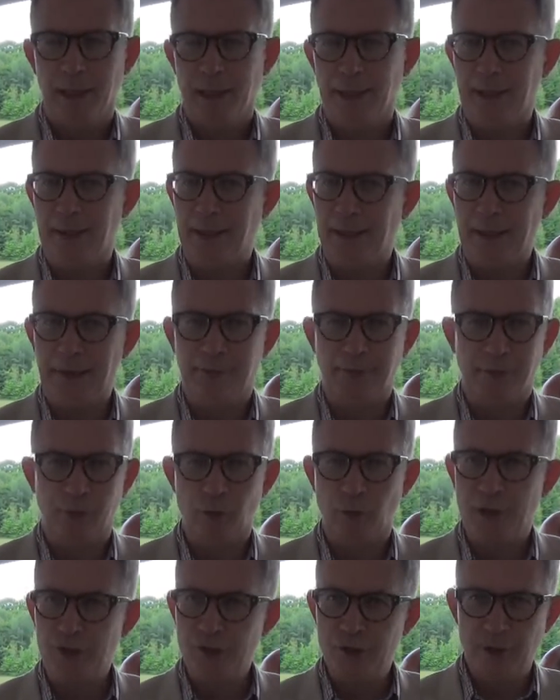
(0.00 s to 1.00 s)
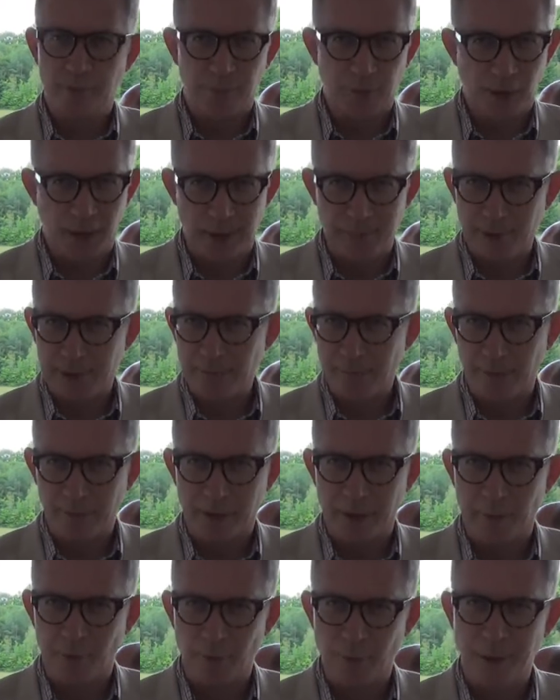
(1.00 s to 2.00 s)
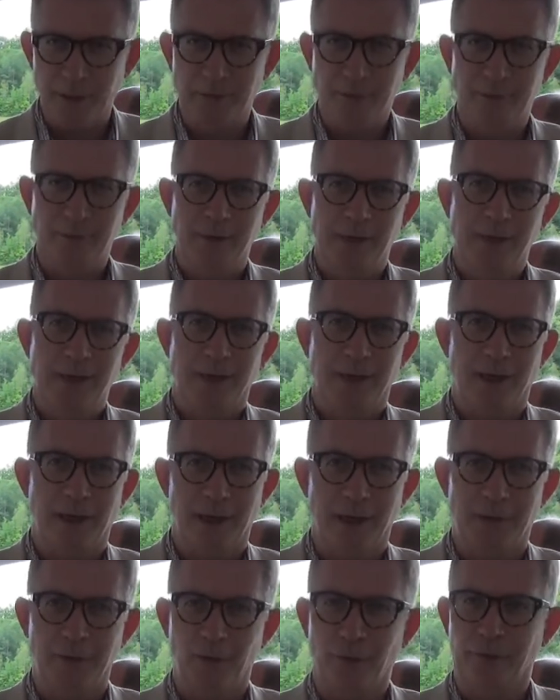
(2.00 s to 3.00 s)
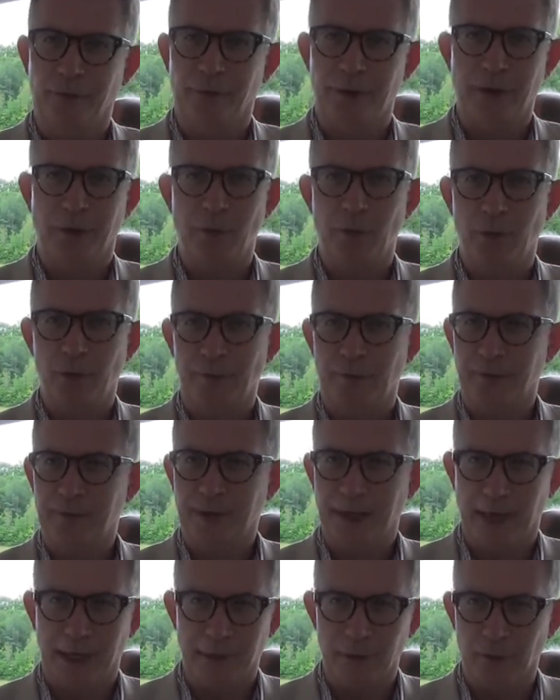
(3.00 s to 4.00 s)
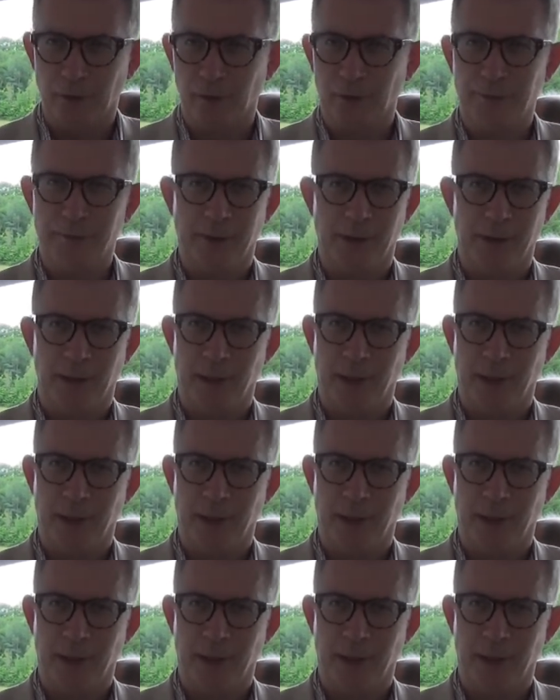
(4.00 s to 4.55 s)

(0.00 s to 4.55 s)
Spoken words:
It's a question of timing with governments. There was a number of scandals